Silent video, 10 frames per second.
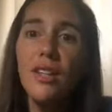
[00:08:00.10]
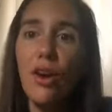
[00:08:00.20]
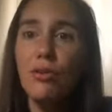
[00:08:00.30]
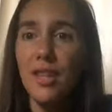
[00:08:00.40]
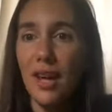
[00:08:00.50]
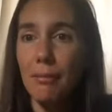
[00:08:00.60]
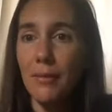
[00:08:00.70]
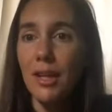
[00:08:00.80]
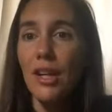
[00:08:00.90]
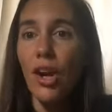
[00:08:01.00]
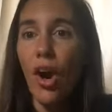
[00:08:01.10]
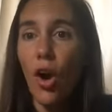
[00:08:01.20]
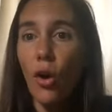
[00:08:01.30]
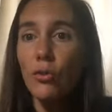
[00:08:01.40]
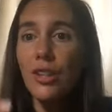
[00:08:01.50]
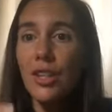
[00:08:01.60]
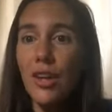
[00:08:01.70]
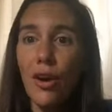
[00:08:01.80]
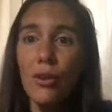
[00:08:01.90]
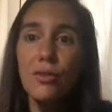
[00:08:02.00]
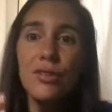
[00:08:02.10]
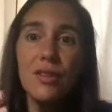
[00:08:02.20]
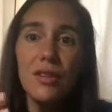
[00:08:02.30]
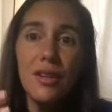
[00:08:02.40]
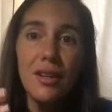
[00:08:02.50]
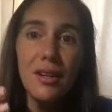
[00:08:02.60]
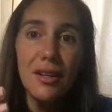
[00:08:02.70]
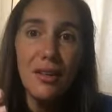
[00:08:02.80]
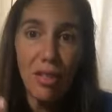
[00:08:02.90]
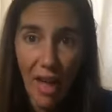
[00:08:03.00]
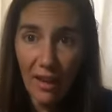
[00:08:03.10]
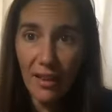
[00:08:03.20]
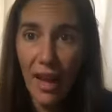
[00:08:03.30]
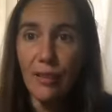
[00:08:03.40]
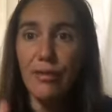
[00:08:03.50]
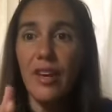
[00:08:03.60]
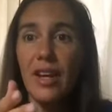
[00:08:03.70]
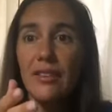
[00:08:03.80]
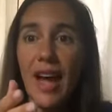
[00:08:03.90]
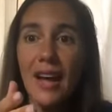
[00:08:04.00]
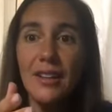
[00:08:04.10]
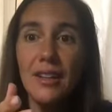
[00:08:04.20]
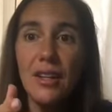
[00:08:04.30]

knows him, only knows that life in that